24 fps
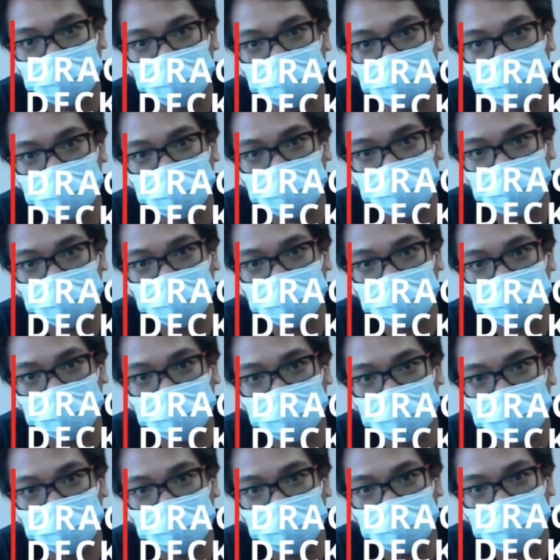top
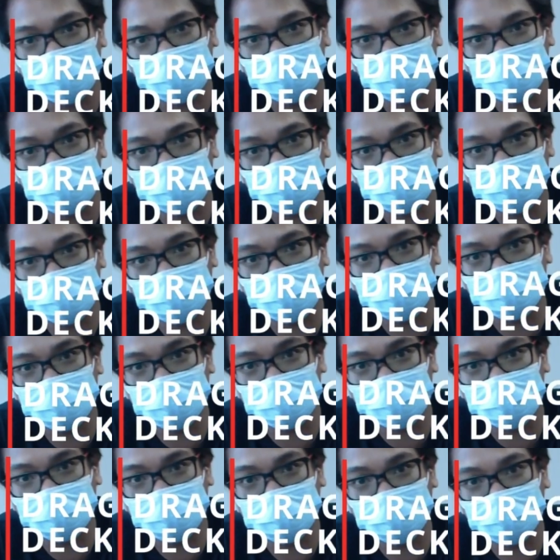32 at the North America
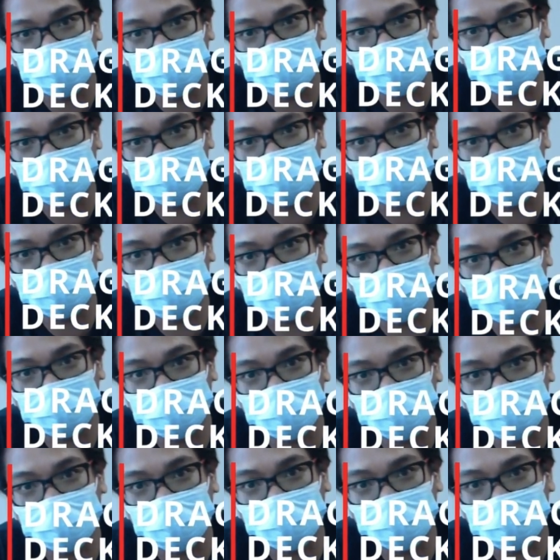Extravaganza with his